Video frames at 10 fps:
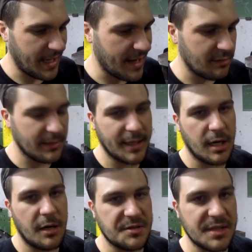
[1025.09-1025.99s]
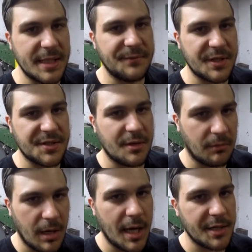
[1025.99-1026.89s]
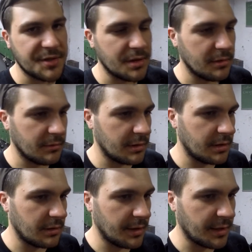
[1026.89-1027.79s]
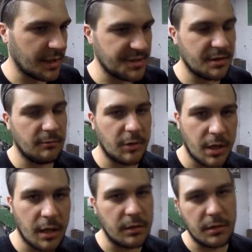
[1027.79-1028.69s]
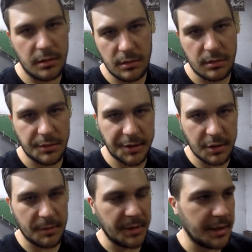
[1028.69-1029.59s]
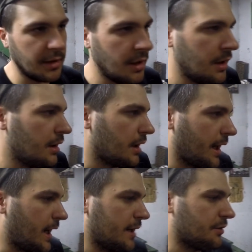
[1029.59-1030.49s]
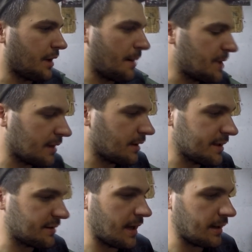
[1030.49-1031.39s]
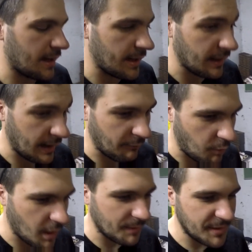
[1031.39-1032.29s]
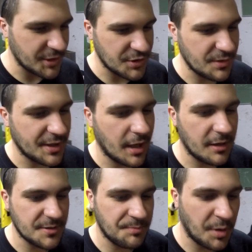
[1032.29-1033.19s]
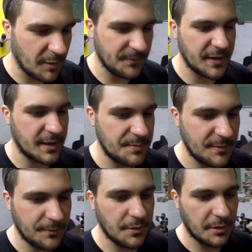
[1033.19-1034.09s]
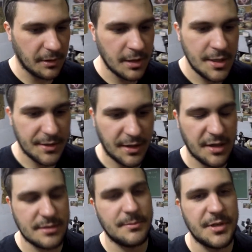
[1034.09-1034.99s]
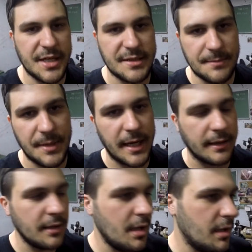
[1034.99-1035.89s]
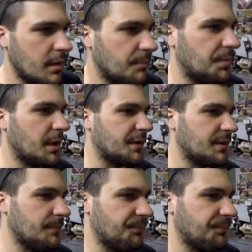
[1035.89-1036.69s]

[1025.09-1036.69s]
I don't let cars leave this garage unless they're 100. You know what I mean? I'm not like that. I want to make sure the car is perfect before the customer takes it back. But